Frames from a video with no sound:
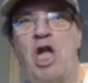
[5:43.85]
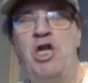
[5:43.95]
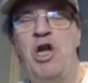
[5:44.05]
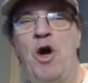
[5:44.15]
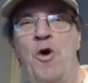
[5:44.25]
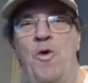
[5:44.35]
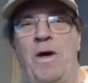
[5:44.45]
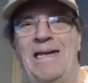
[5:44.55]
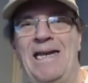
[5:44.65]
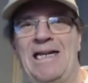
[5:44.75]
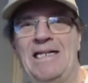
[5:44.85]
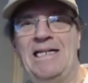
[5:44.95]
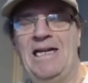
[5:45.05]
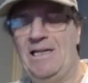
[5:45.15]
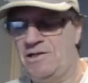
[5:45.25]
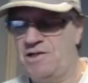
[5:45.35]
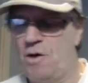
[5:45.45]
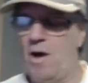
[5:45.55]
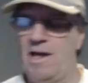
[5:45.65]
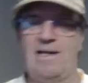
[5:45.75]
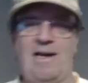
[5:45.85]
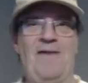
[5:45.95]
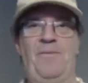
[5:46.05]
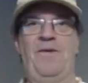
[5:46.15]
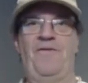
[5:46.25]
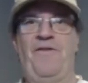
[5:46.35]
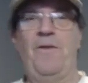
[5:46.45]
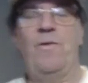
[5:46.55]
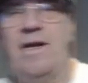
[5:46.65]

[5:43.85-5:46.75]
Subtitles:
no nicotine. So I can have a bit of fun with it